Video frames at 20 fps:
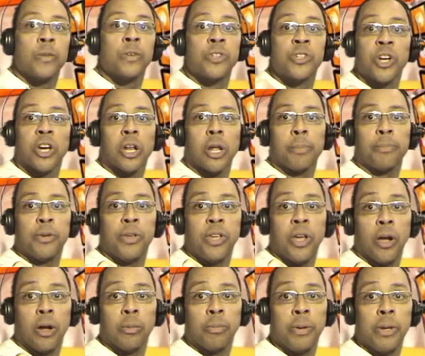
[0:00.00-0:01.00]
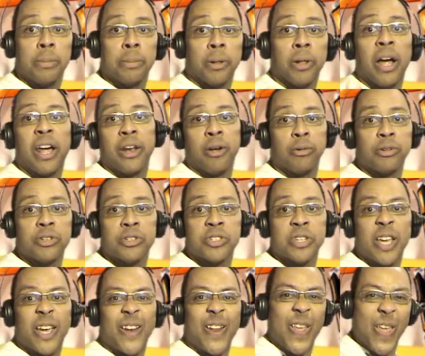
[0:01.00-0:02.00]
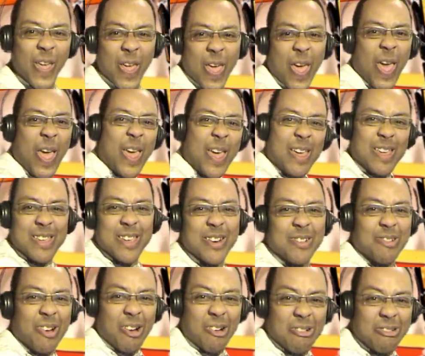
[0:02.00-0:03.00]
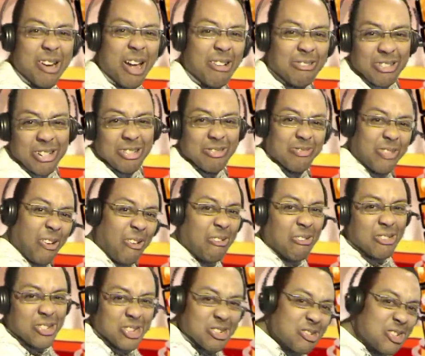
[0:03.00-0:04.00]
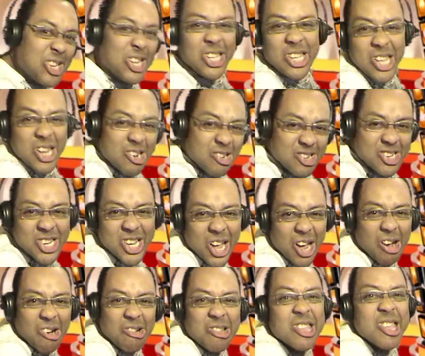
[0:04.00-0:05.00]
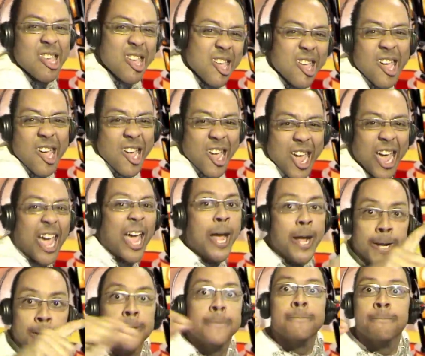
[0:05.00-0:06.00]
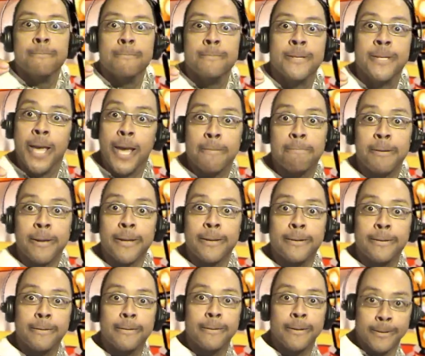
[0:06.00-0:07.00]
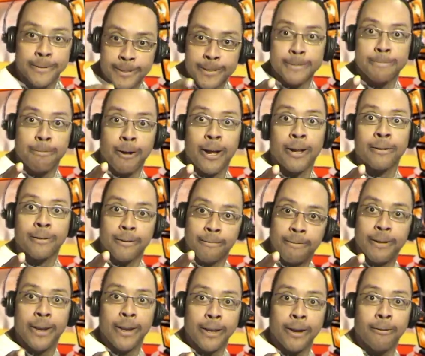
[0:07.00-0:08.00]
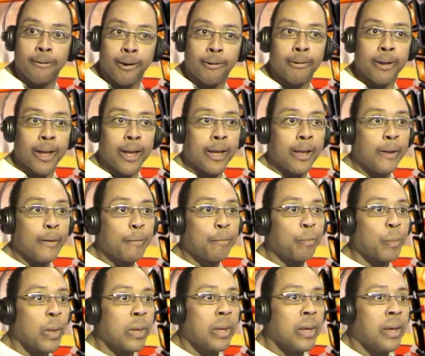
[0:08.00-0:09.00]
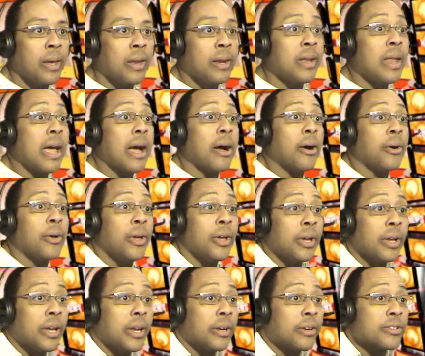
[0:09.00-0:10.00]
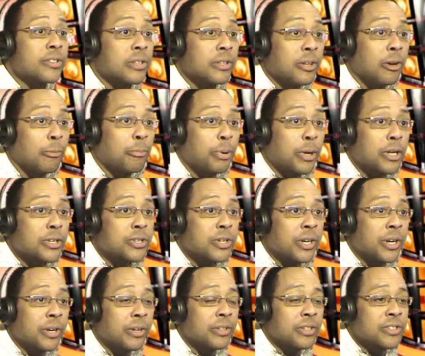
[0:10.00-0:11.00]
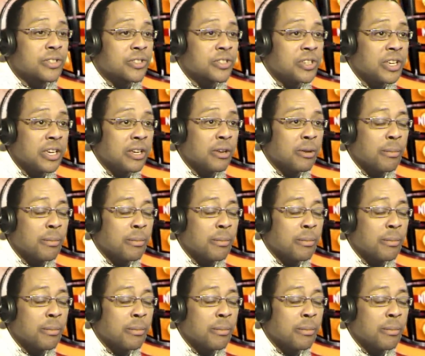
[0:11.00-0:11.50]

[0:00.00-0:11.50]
Shut up, you young people. I know what you're saying. You're old. I wasn't born twenty years ago. Zip it and just watch the video, okay? Now, here's a little picture here. This is neat.